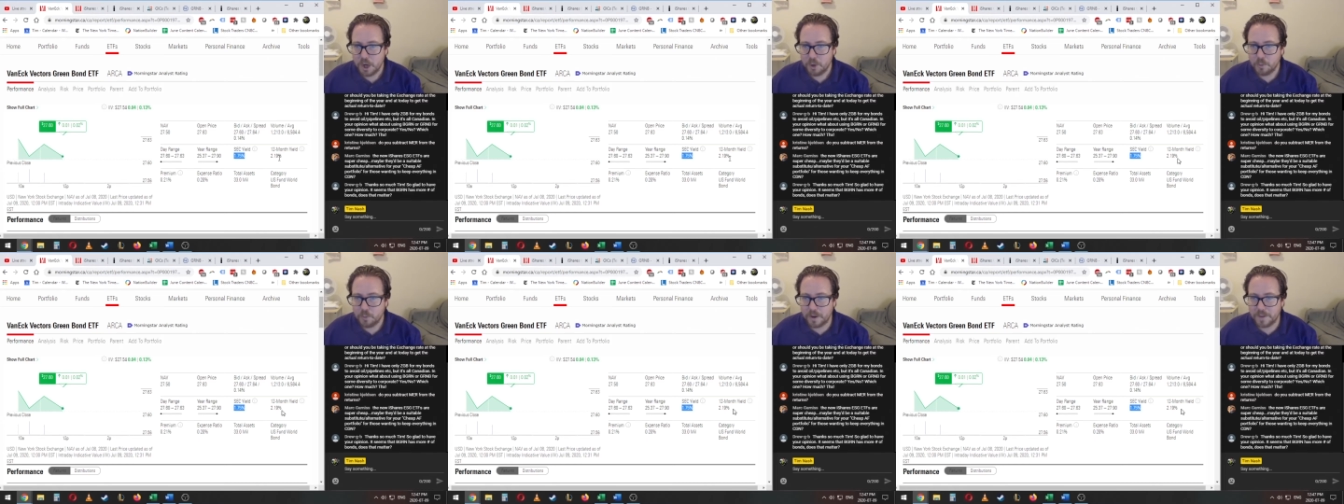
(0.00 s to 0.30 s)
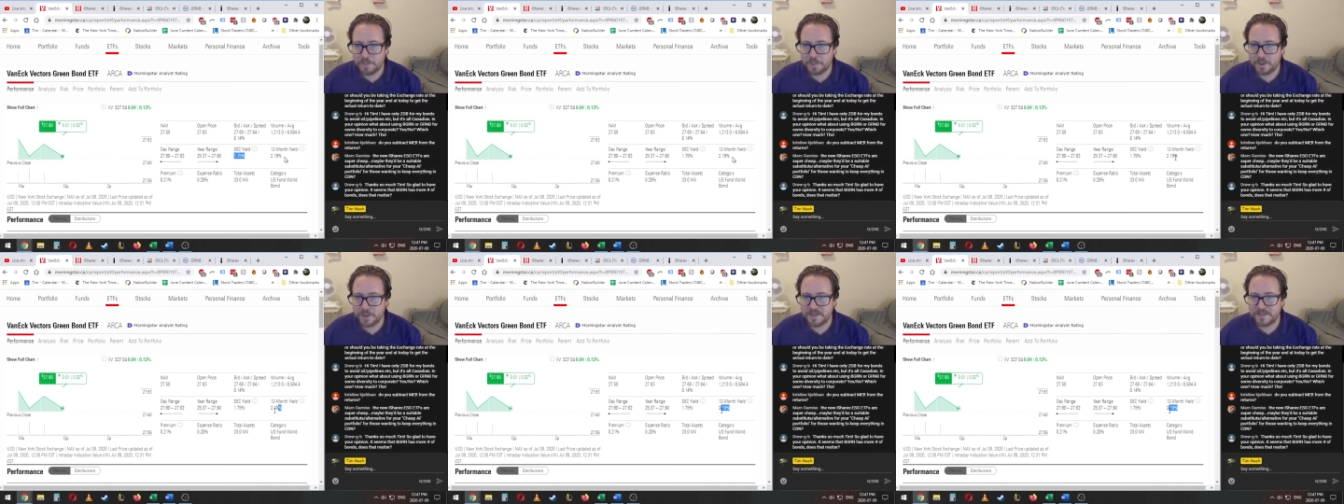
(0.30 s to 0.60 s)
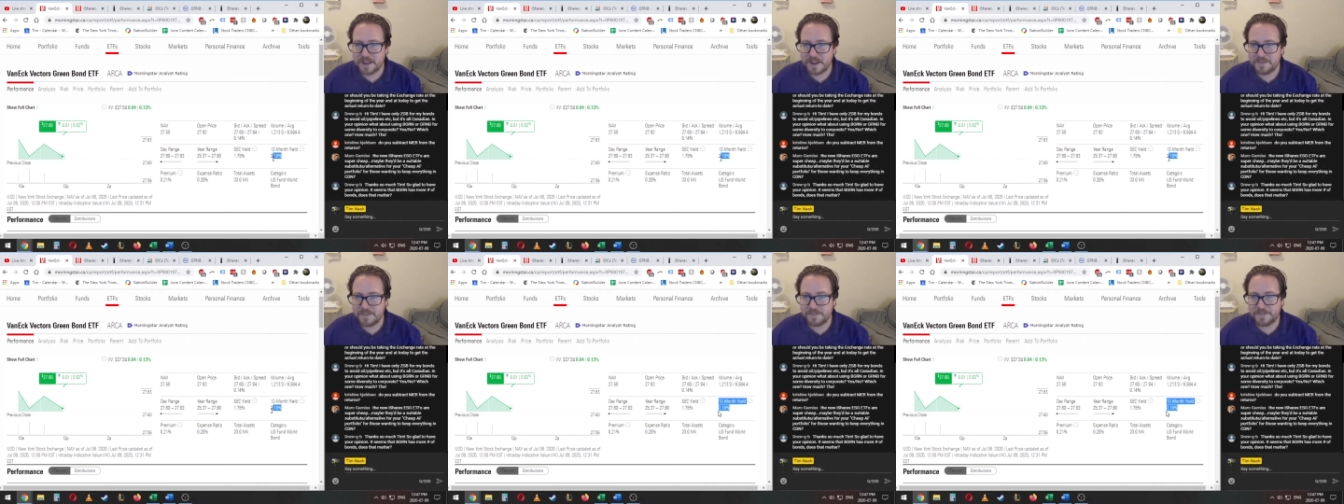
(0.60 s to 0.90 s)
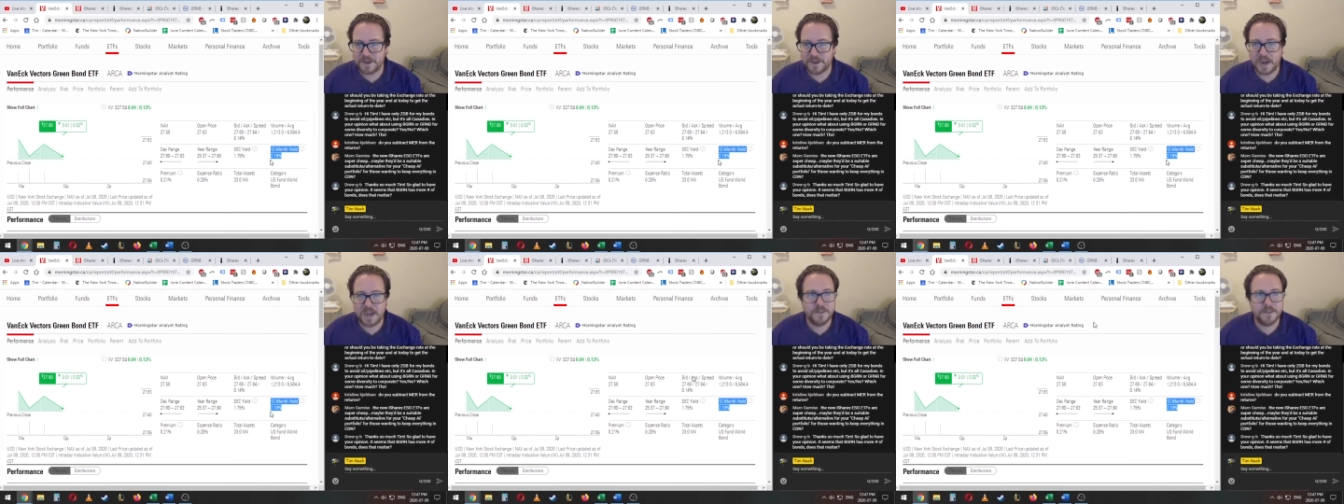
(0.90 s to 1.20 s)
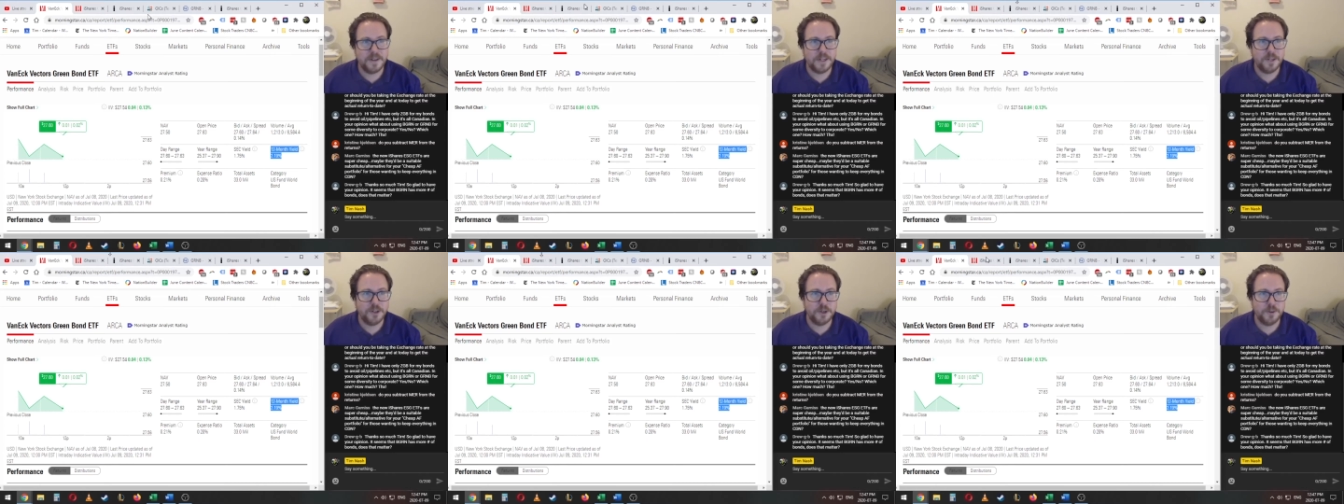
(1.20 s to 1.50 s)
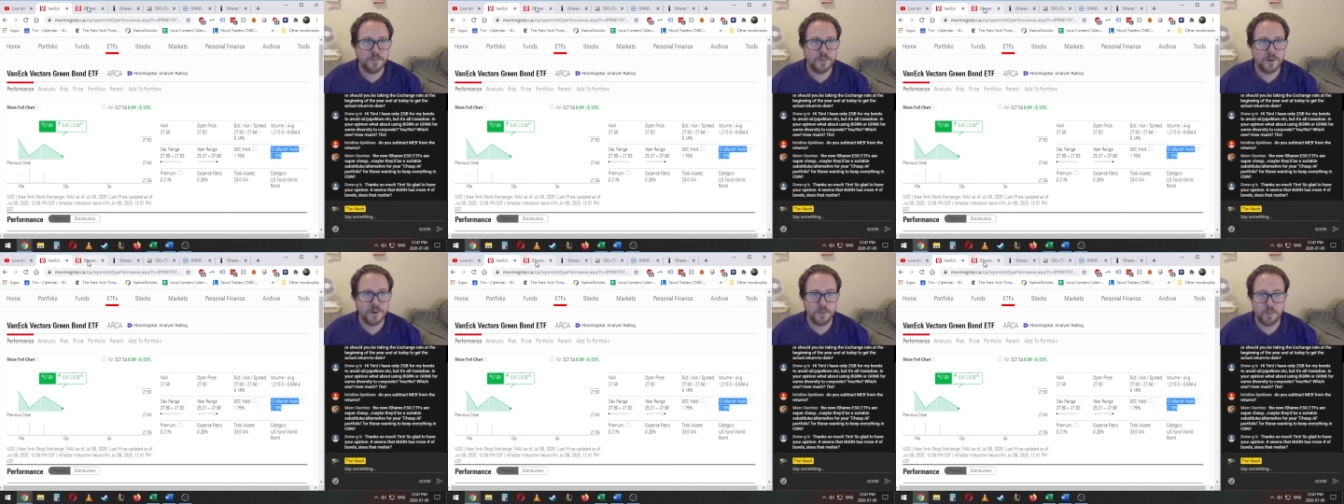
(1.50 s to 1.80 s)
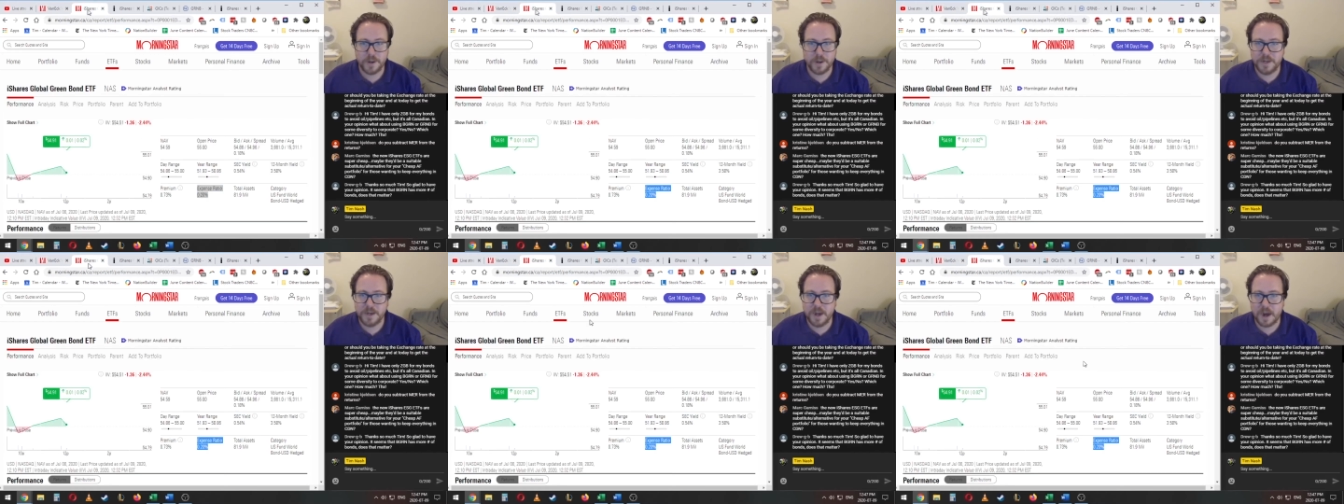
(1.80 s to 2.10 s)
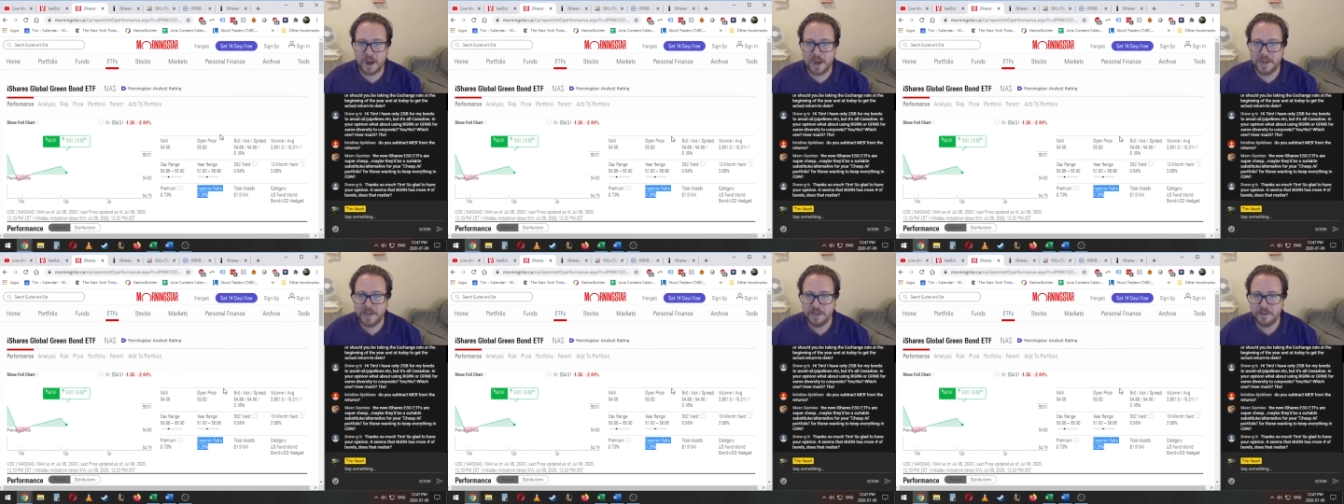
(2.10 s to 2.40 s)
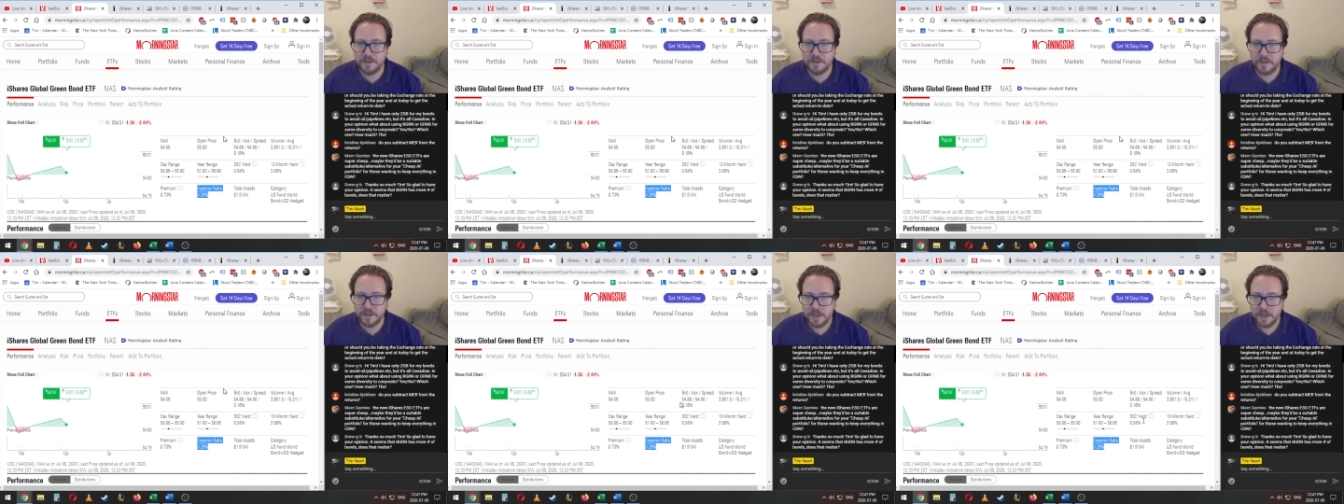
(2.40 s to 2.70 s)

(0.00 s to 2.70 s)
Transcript: 1.75 and 2.19